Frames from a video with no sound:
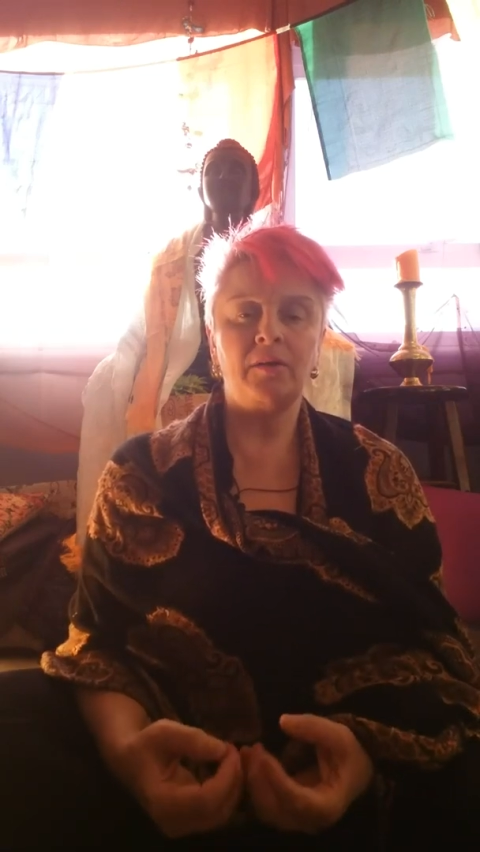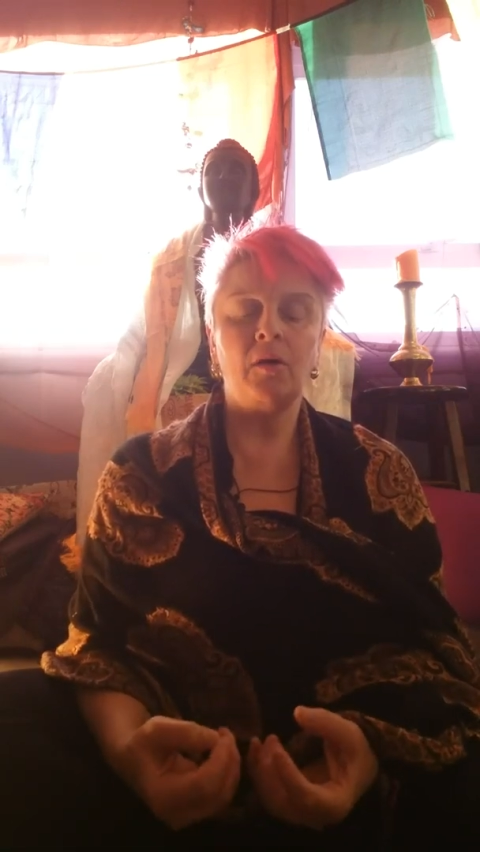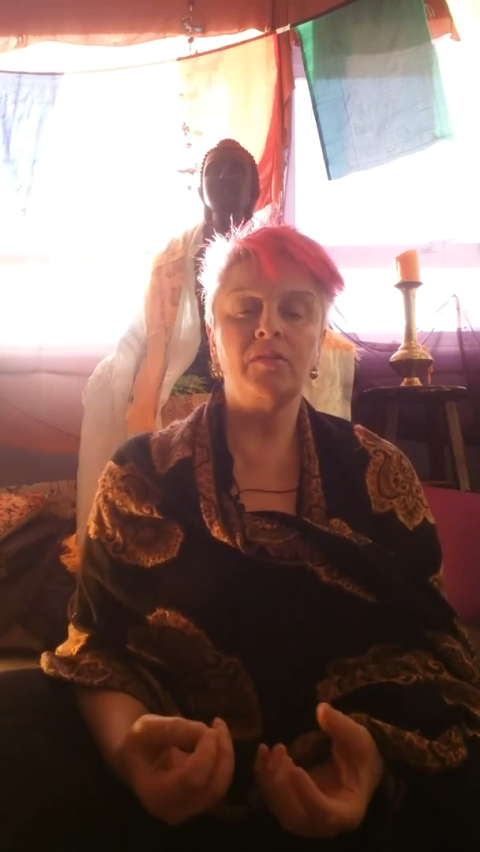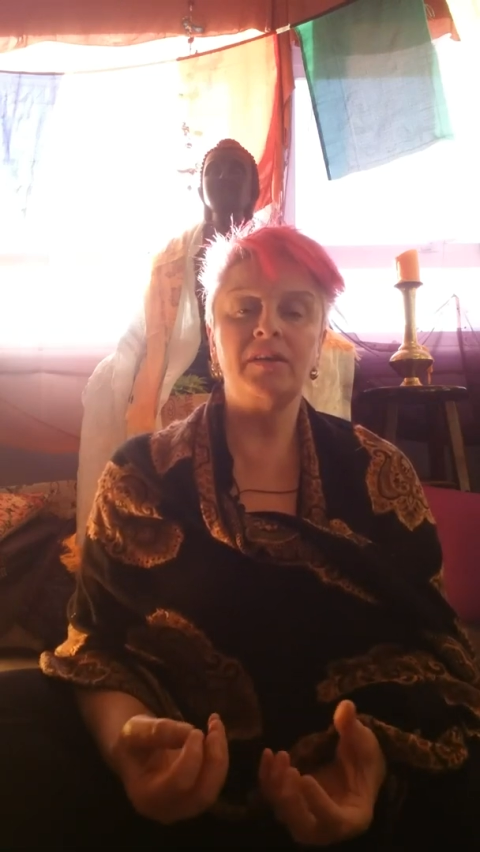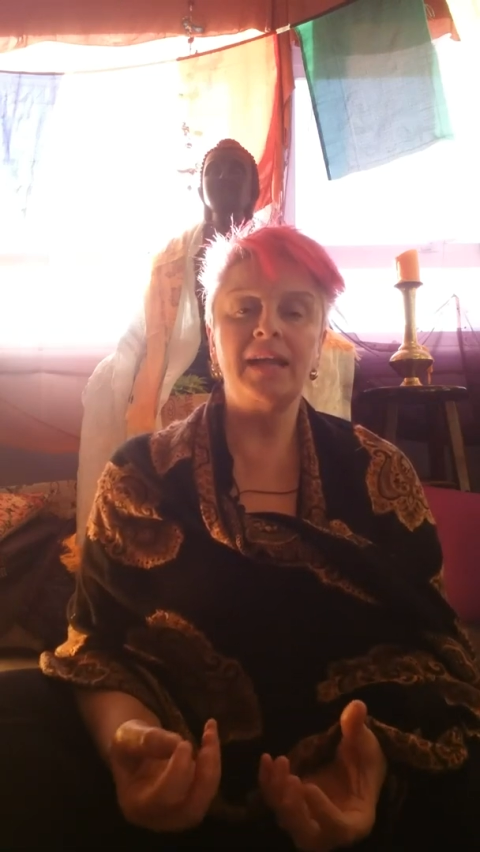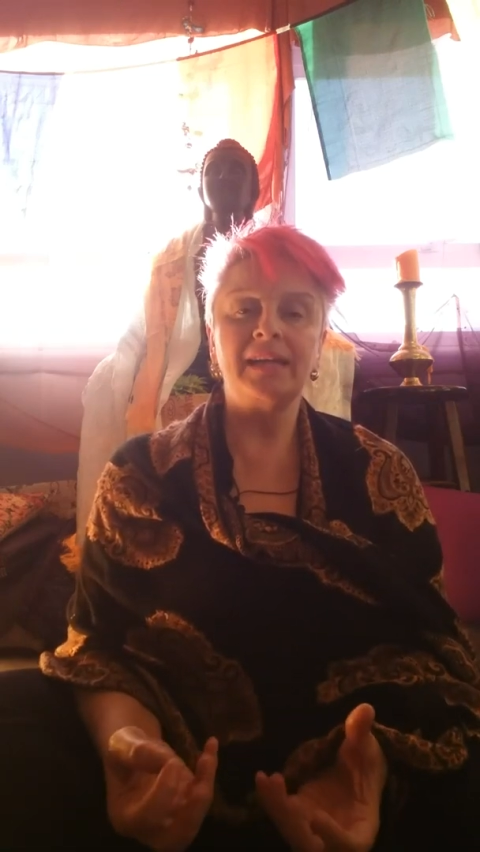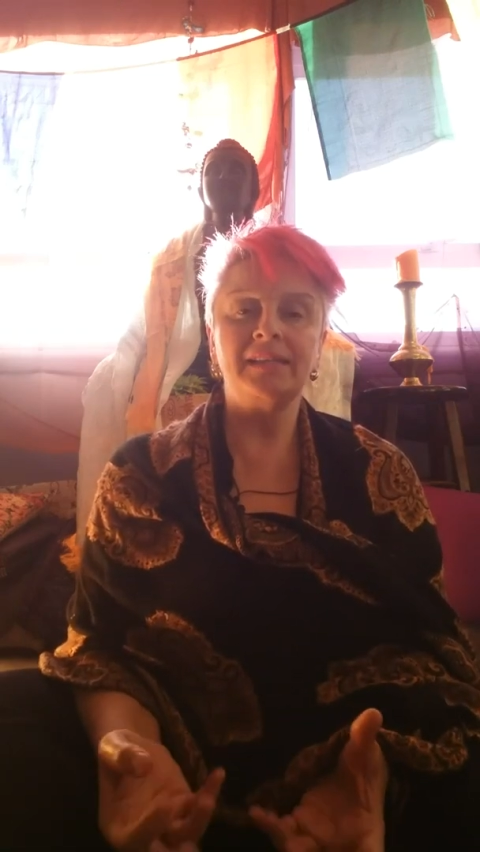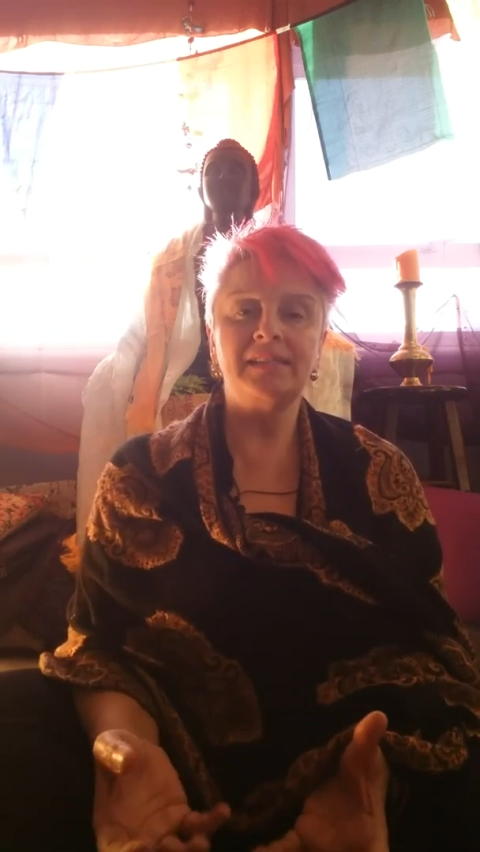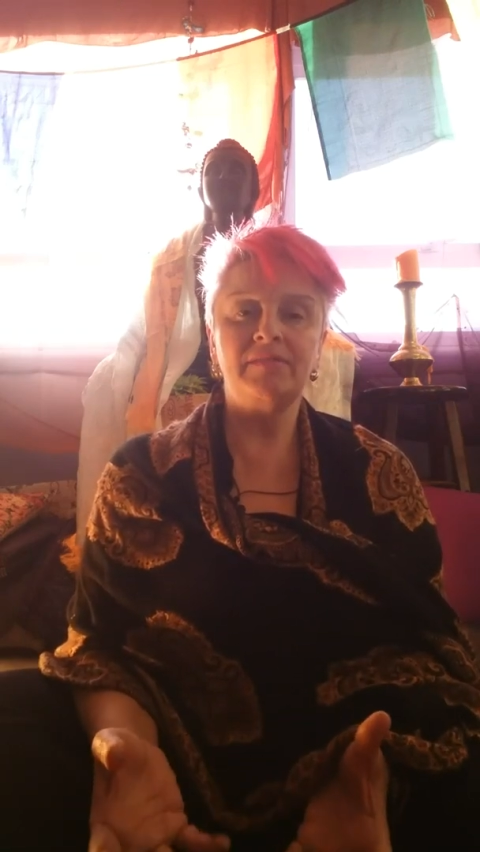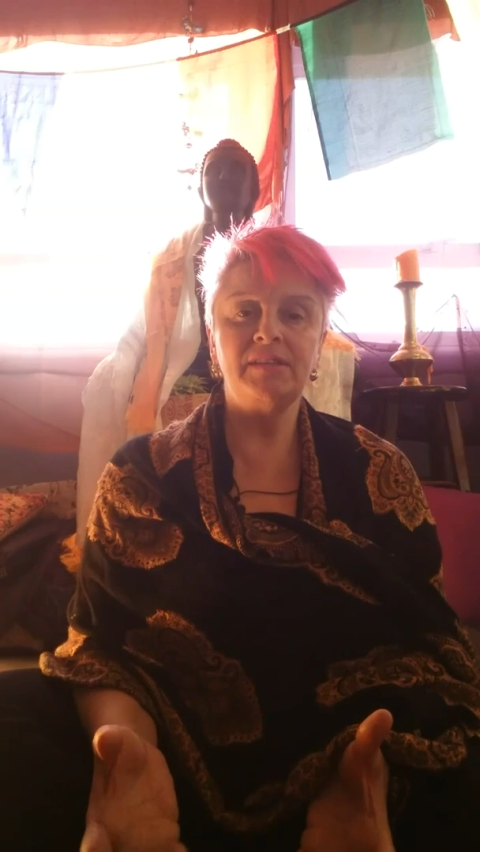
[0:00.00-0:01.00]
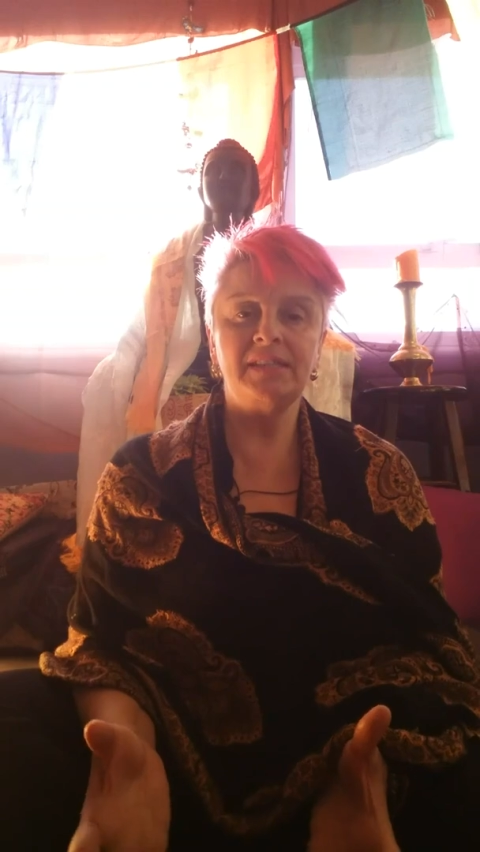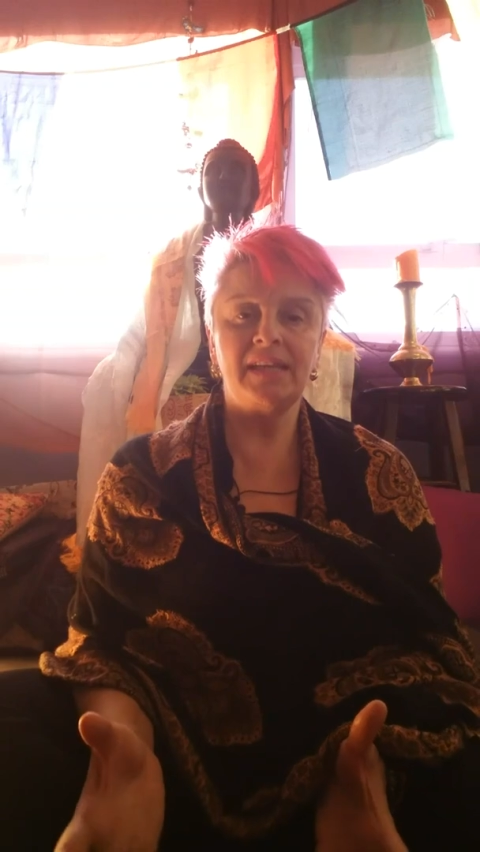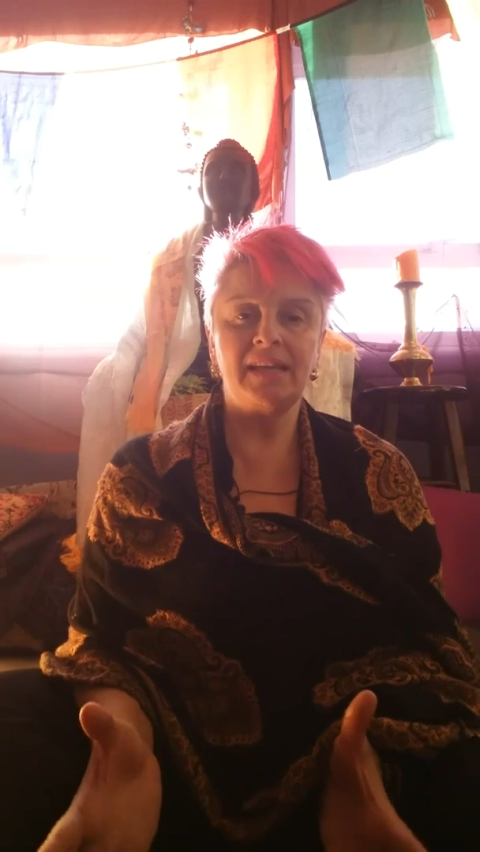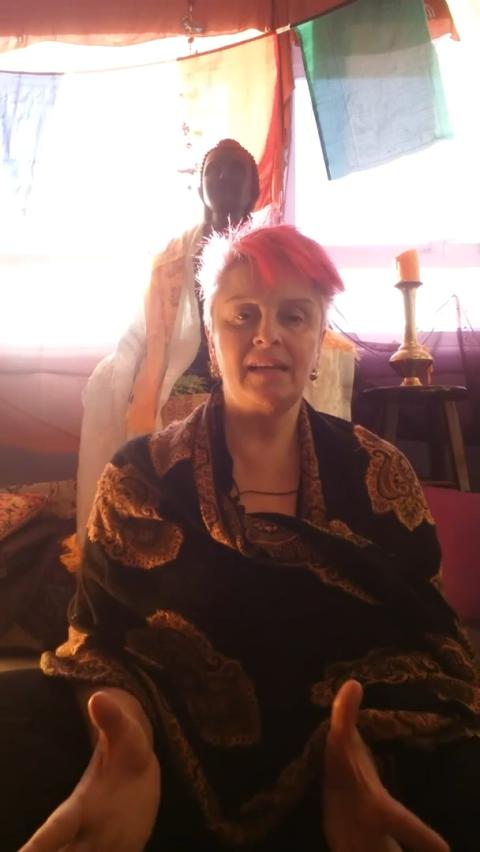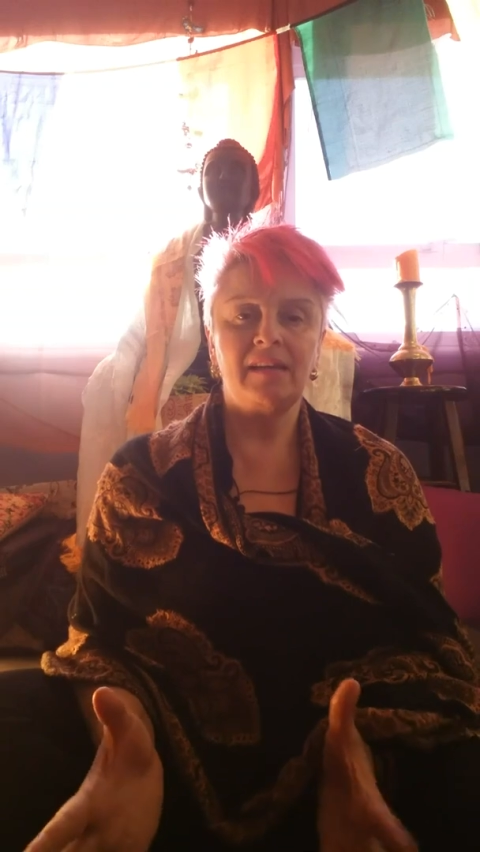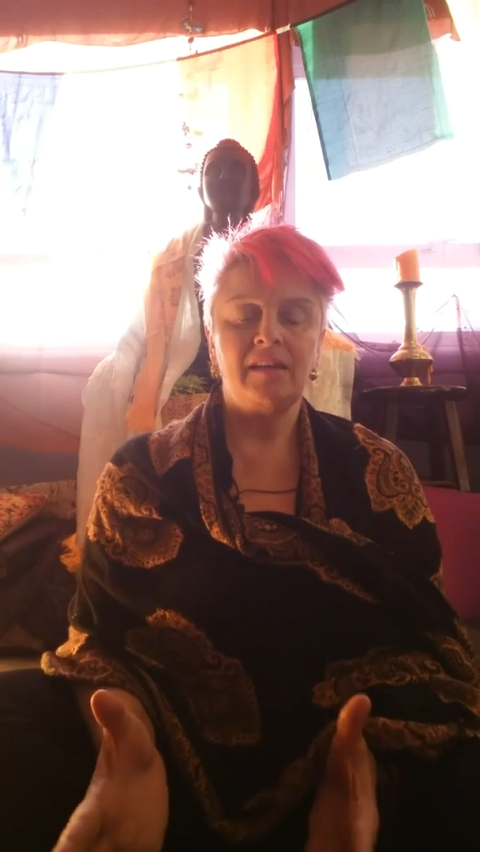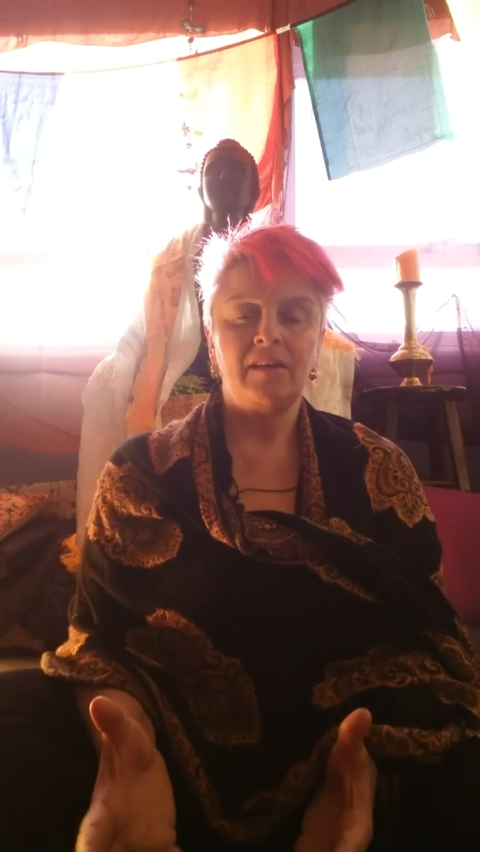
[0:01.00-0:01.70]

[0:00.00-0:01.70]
and all the negativity